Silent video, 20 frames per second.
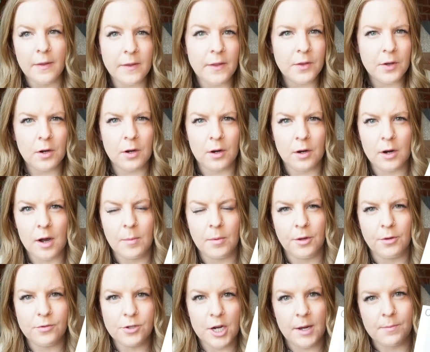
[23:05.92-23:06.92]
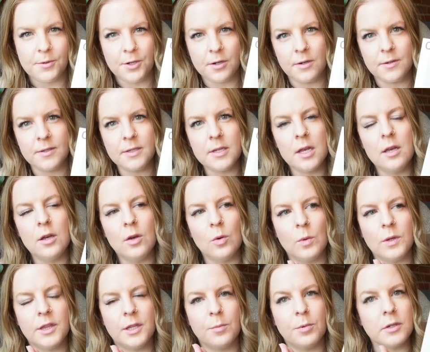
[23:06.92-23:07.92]
then there are a couple of chapters
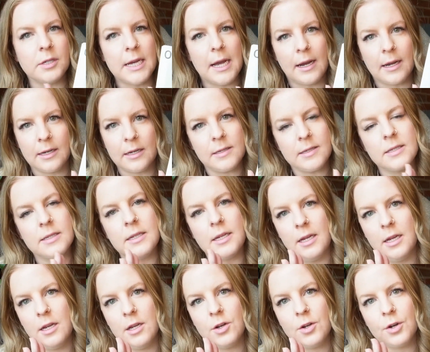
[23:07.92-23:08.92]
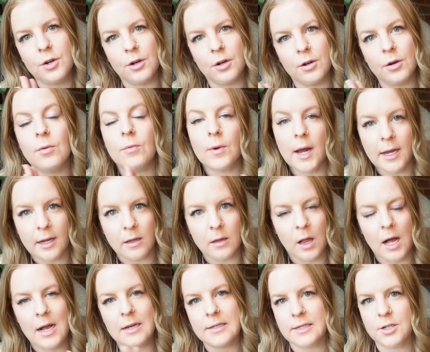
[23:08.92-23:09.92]
with the protagonist in her writing
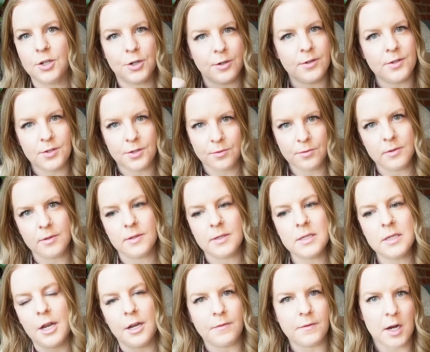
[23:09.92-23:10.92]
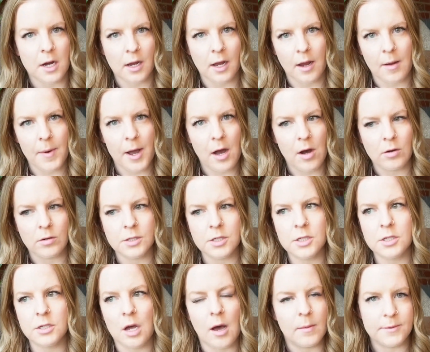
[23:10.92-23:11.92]
class and her students kind of talking
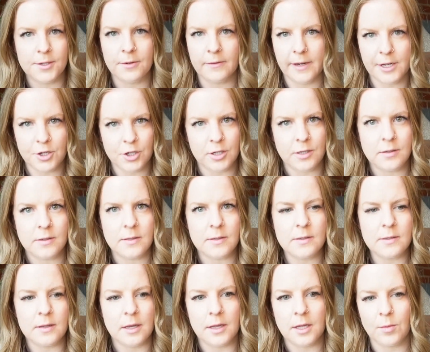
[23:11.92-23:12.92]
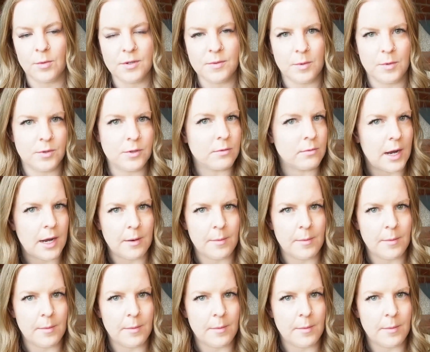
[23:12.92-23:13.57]
about observations that they were supposed to write